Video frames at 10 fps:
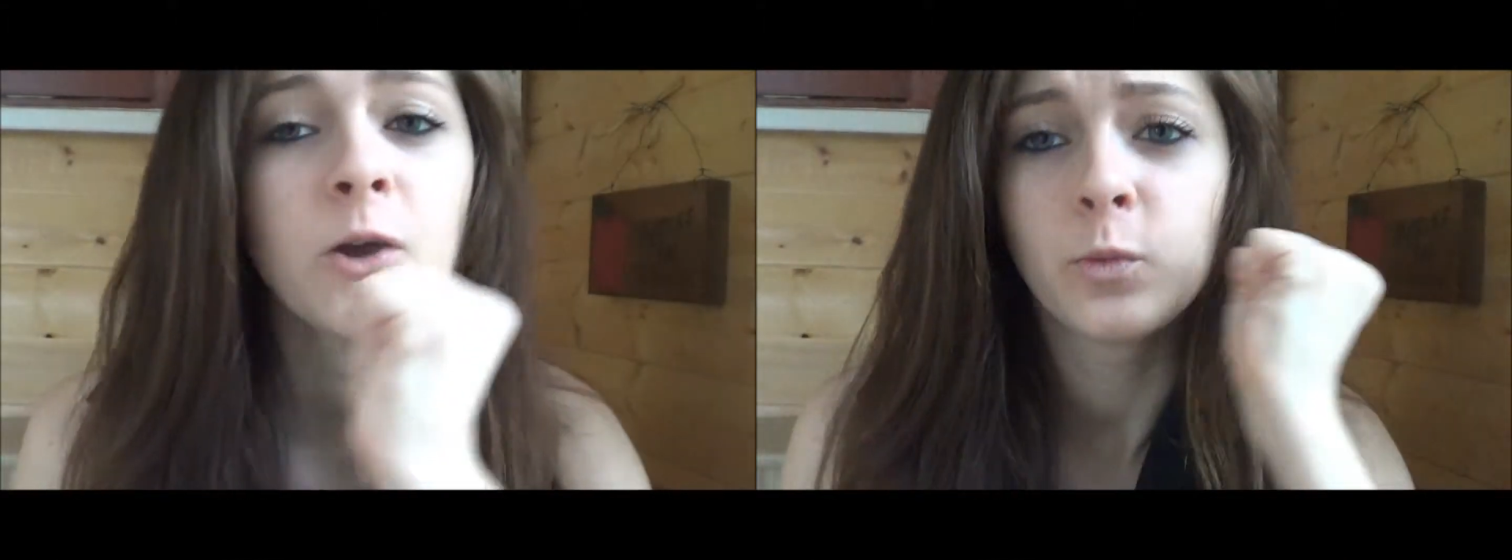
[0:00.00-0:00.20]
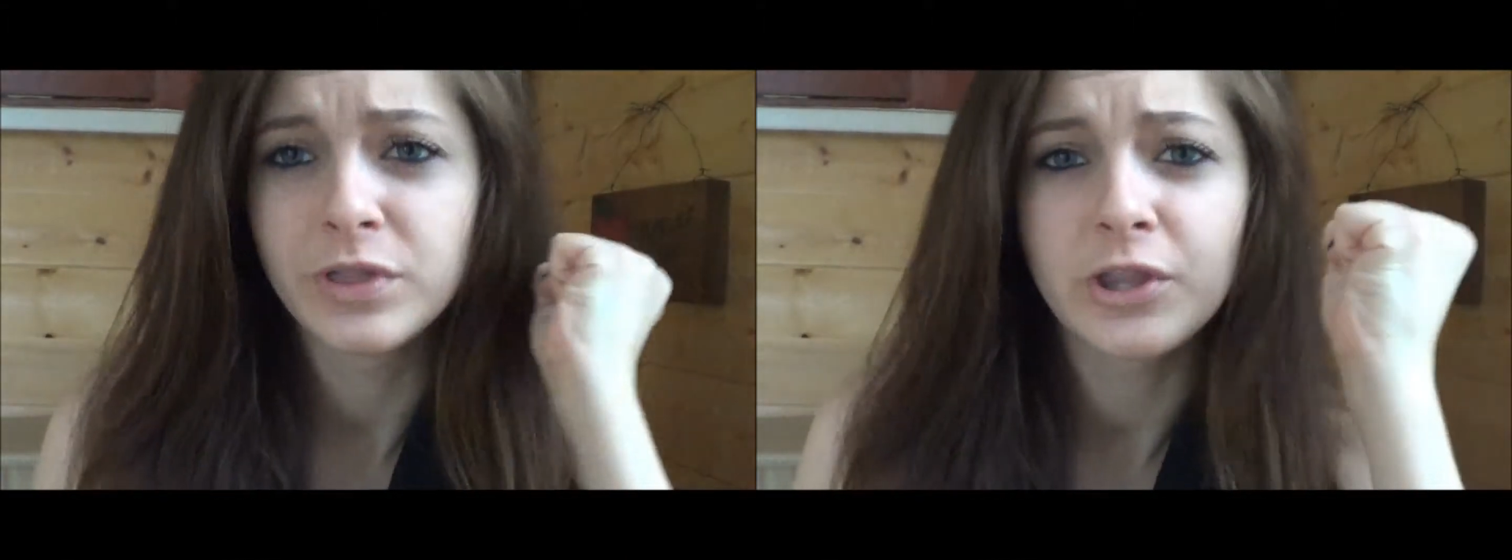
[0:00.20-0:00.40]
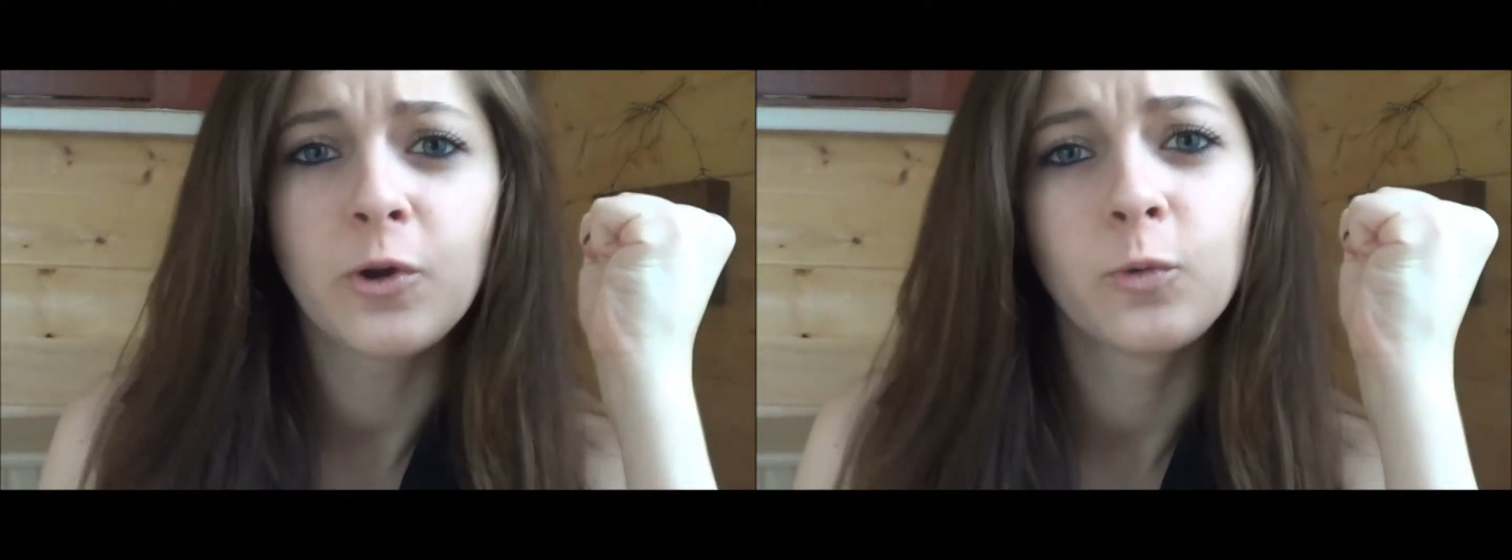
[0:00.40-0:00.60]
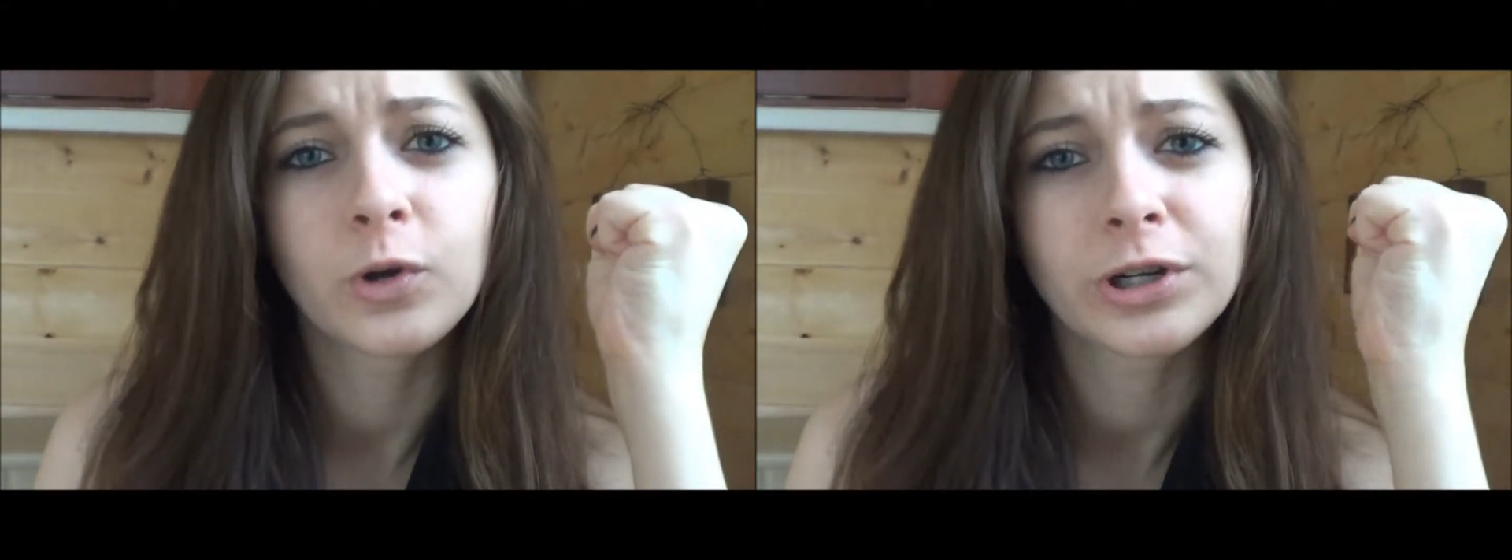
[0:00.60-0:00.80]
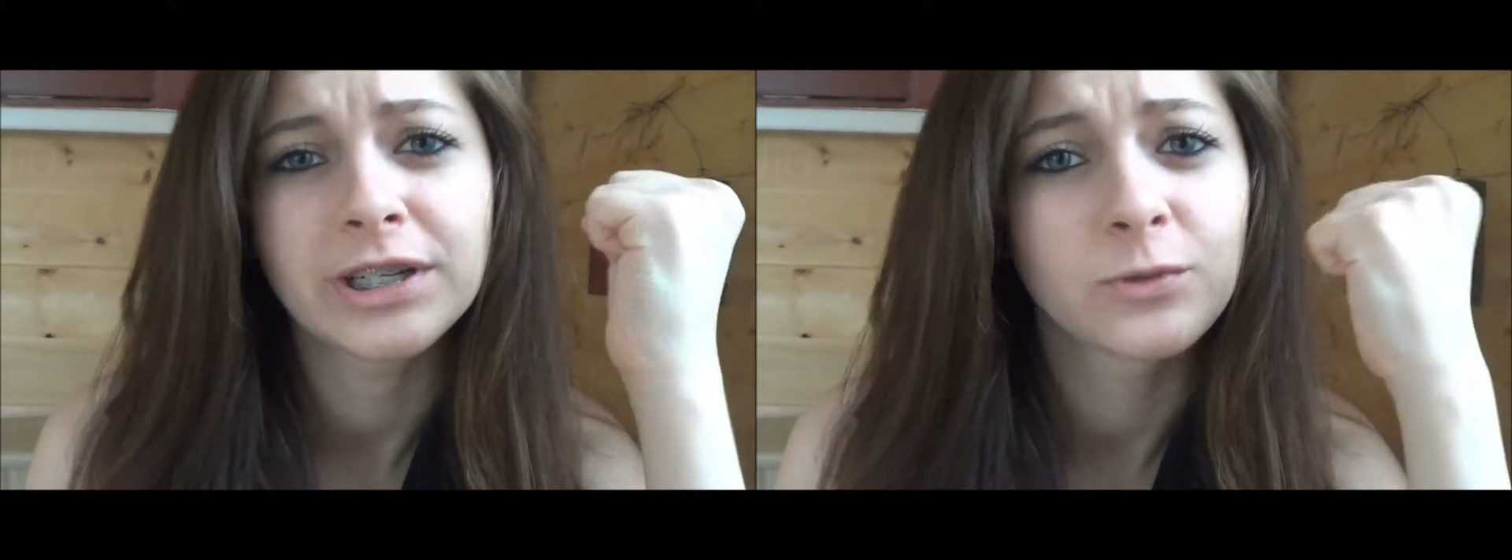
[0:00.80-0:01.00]
with no
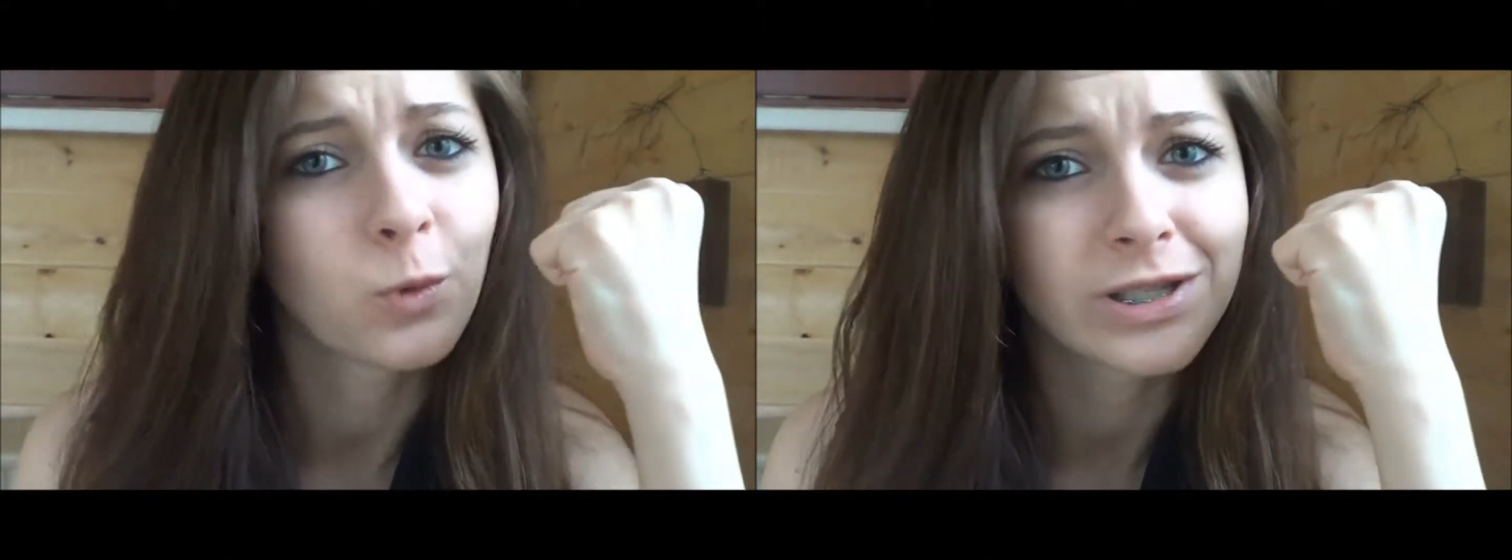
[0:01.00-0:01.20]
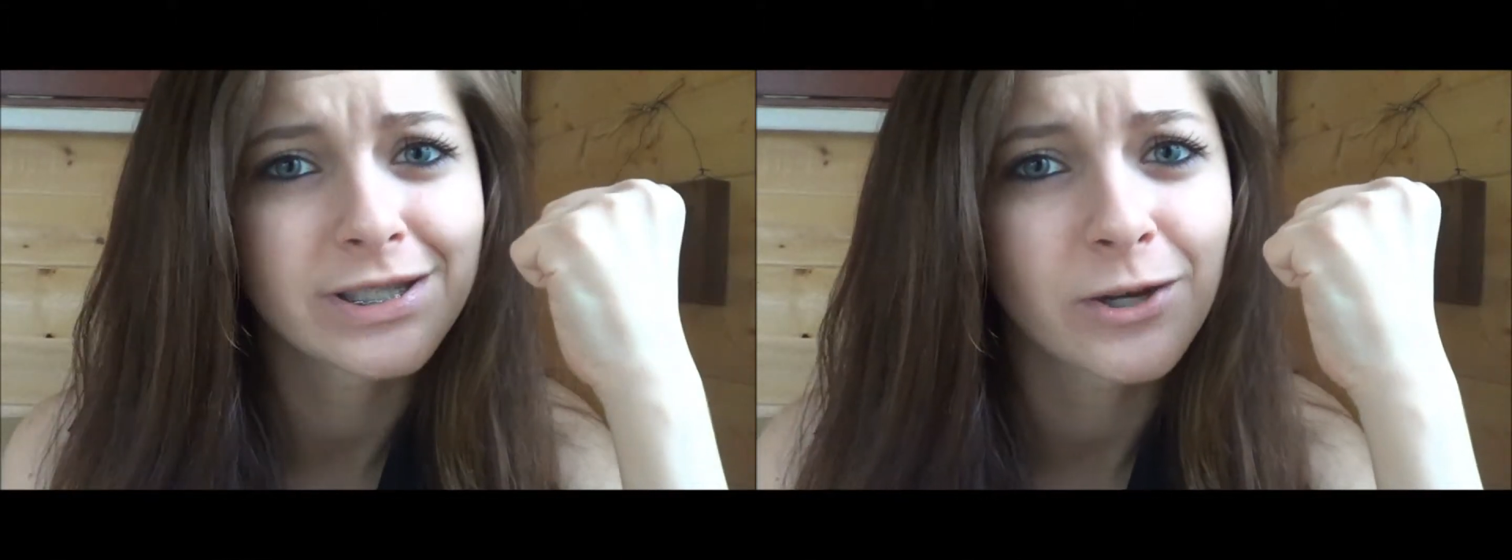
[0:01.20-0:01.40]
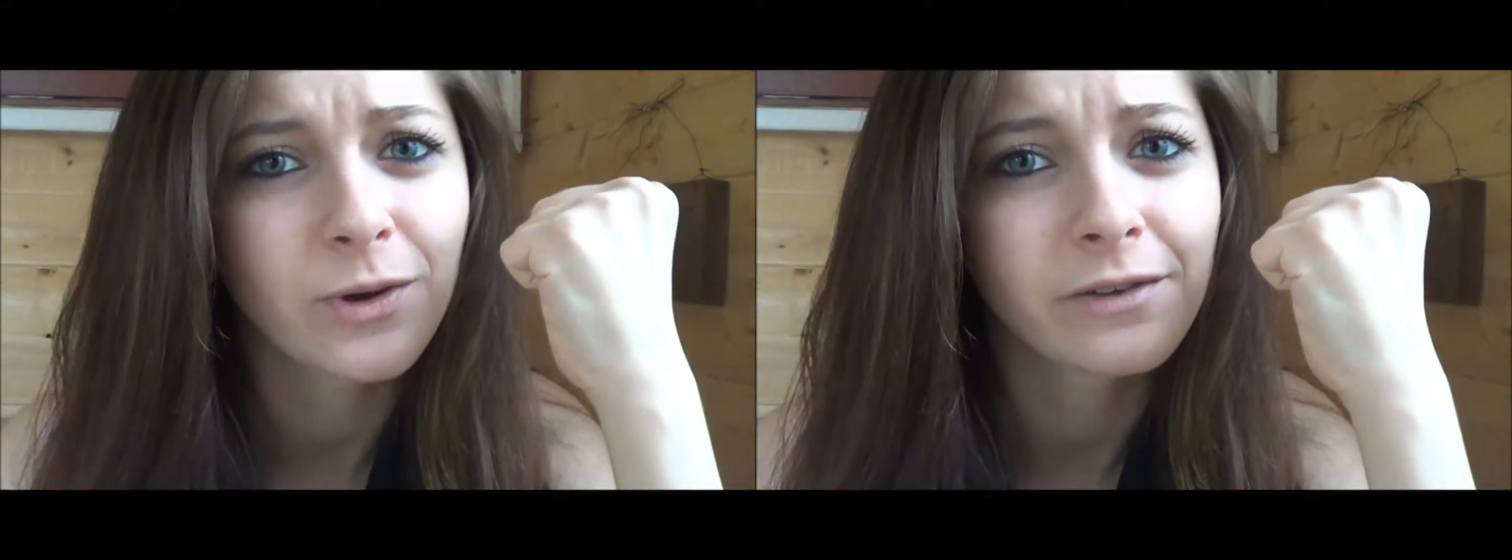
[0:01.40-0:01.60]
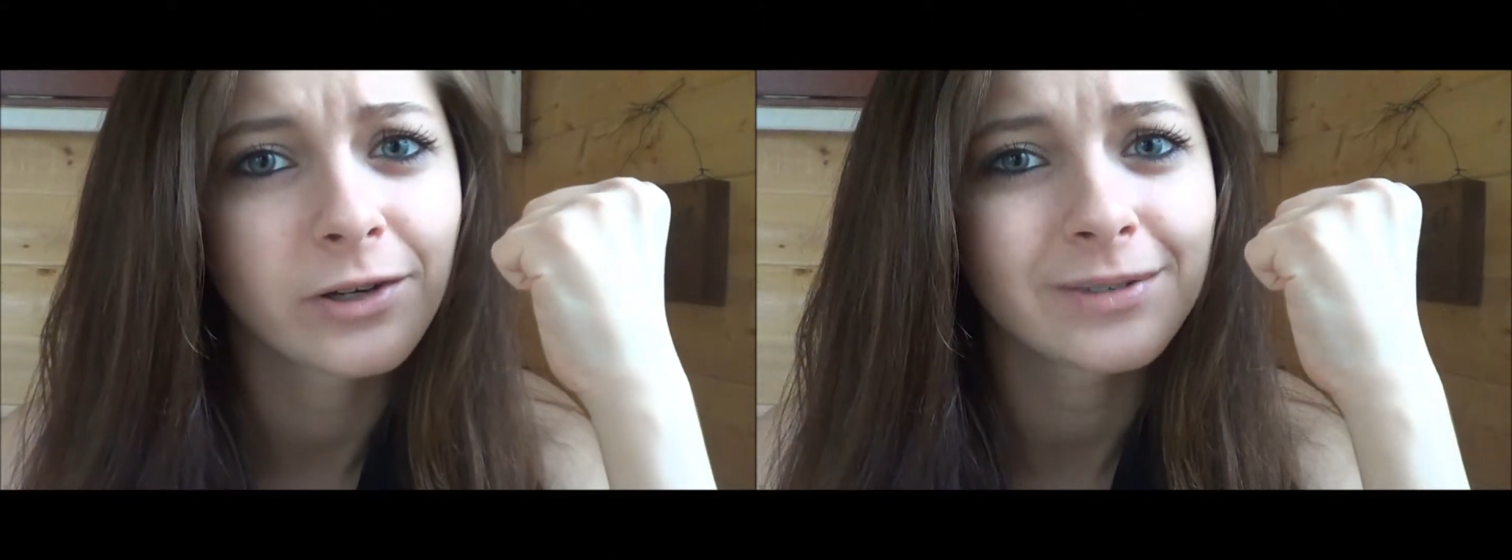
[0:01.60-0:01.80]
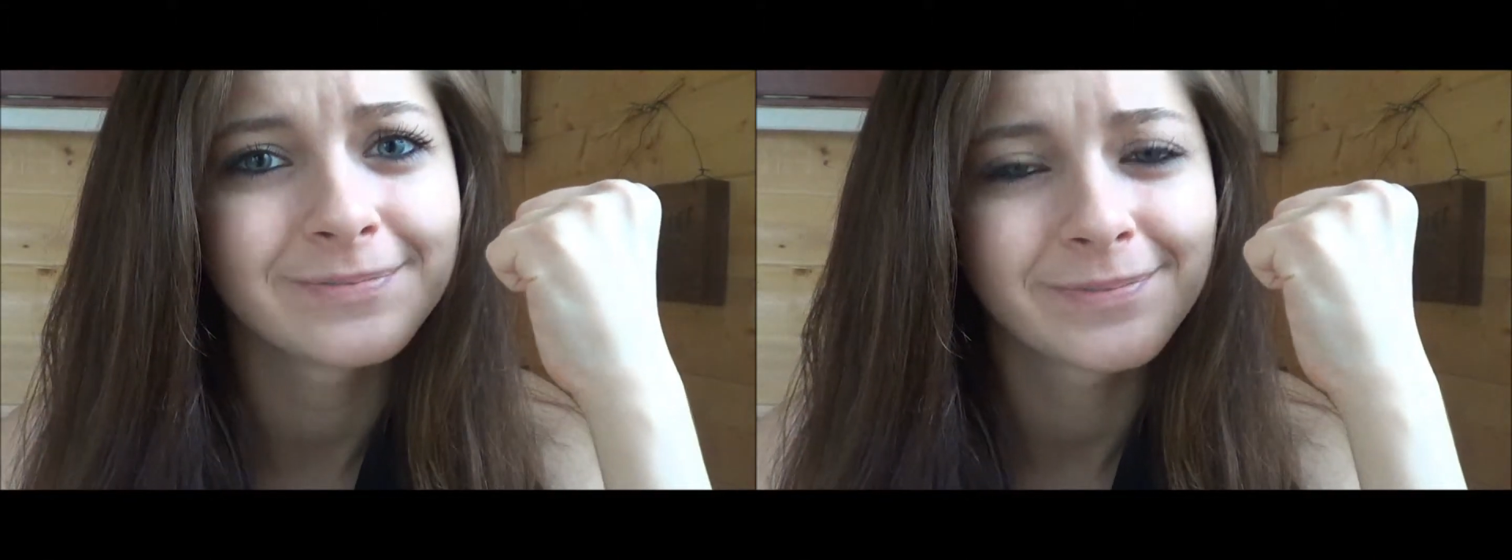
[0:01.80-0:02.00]
worries
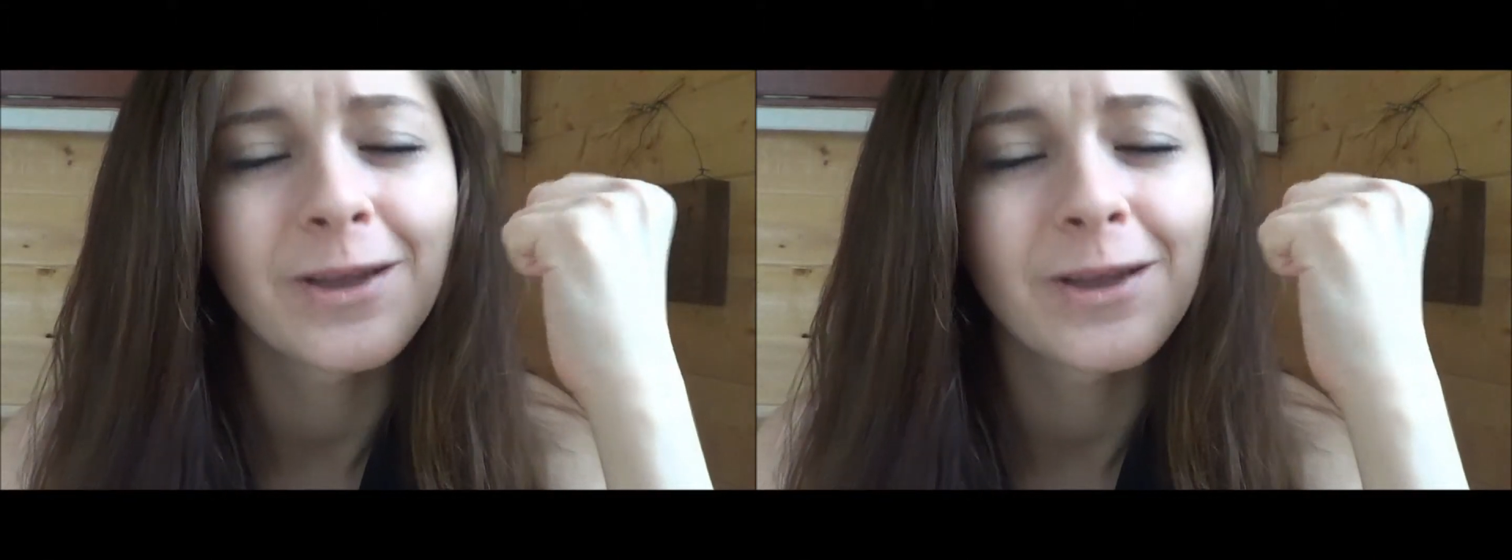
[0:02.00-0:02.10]
whatsoever?